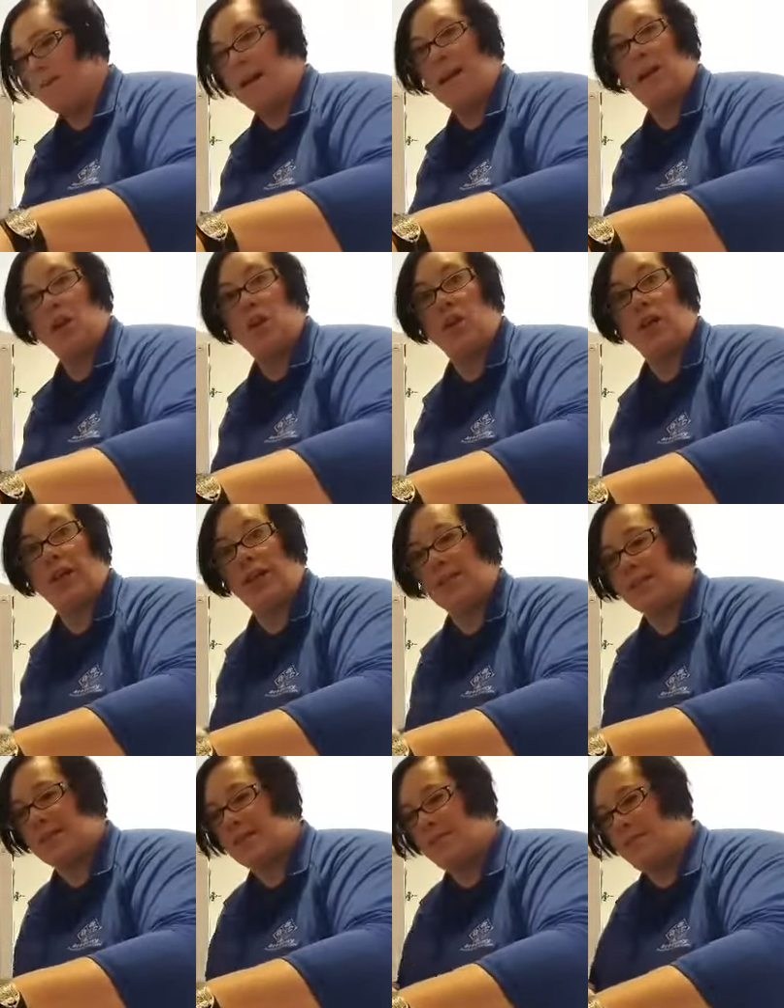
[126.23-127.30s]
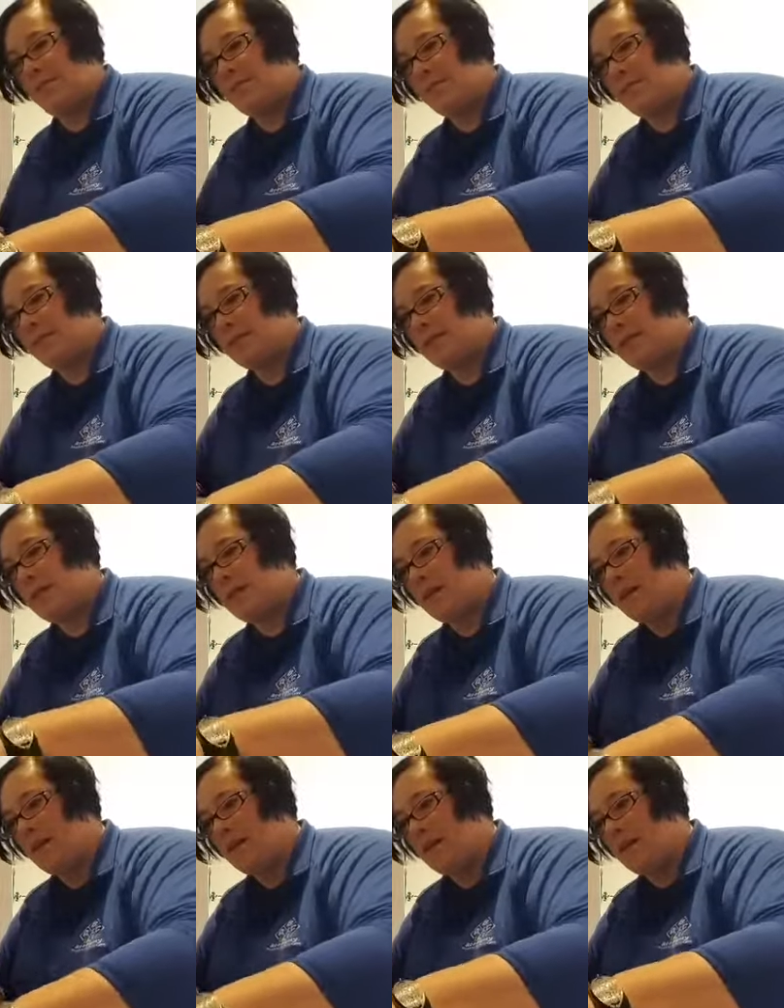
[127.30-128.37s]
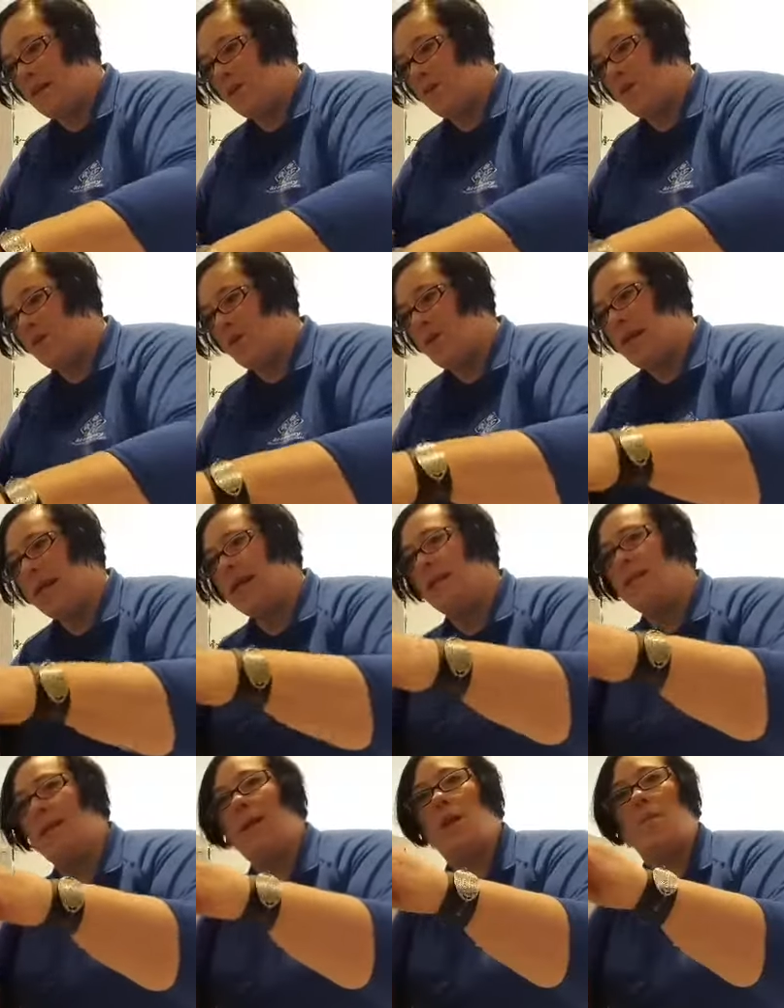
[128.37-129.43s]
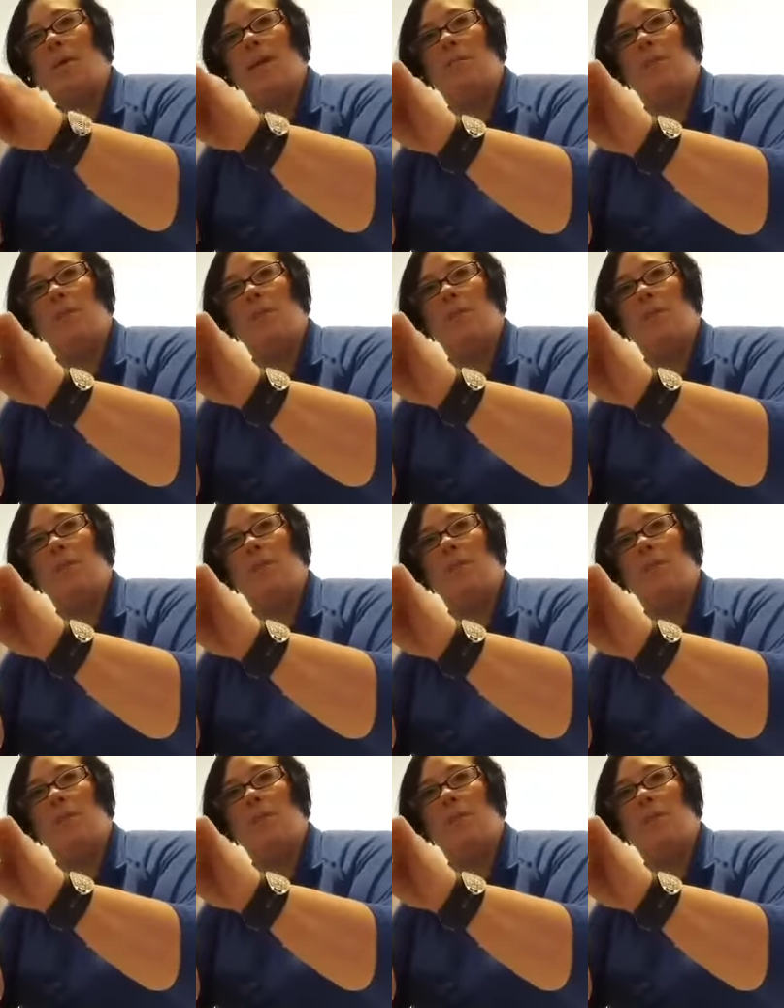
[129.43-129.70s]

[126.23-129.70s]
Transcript: make our cookies. So you take a little bit